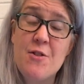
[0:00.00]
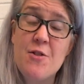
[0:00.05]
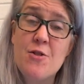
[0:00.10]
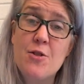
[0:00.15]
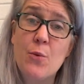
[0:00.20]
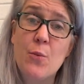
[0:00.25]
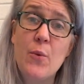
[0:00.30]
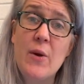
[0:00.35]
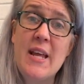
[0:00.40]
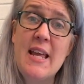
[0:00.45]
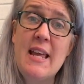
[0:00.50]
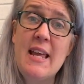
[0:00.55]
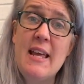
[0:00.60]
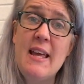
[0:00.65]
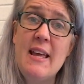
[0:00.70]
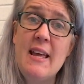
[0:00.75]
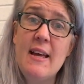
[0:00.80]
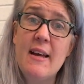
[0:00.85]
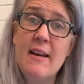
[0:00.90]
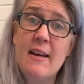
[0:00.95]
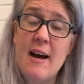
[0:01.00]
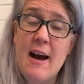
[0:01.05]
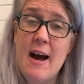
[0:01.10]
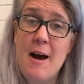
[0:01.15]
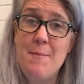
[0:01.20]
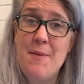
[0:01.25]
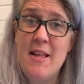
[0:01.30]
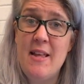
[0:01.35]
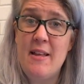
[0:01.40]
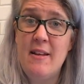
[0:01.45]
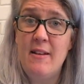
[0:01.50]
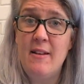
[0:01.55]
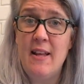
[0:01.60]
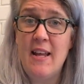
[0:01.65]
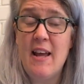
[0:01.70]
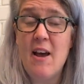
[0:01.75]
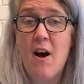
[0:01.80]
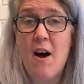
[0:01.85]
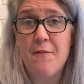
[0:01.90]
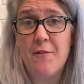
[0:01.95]
3 commonly
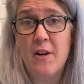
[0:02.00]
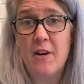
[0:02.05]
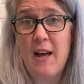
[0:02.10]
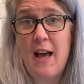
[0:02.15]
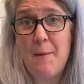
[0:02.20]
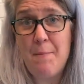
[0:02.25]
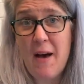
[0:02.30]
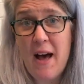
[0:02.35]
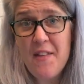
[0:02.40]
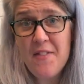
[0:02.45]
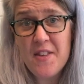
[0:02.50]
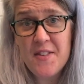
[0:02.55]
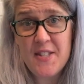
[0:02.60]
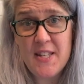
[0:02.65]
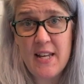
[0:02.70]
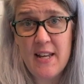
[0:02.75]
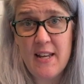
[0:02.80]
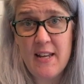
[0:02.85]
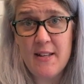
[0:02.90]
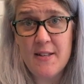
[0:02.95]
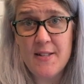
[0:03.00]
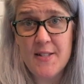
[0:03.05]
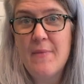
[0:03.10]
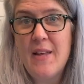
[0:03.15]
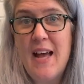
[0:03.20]
offered hypotheses